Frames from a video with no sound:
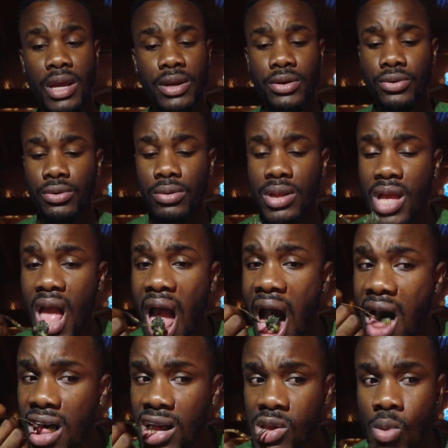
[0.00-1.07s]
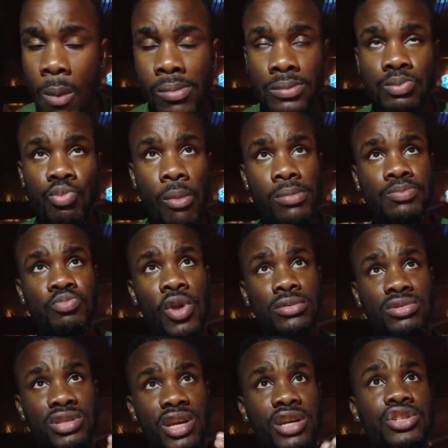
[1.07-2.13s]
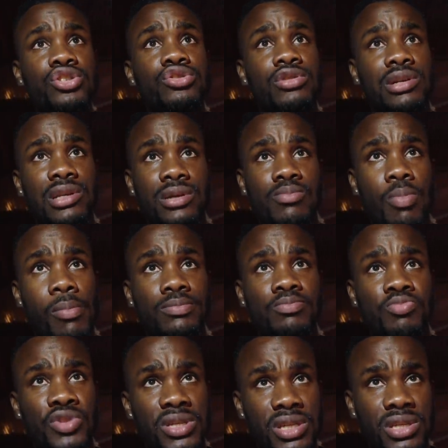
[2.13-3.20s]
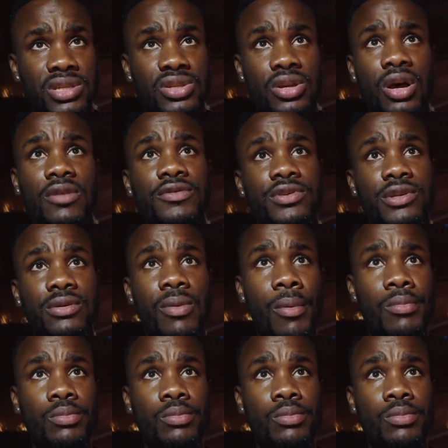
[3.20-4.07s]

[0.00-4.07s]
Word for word: I do. Mm-hmm. Texturally, this is softer.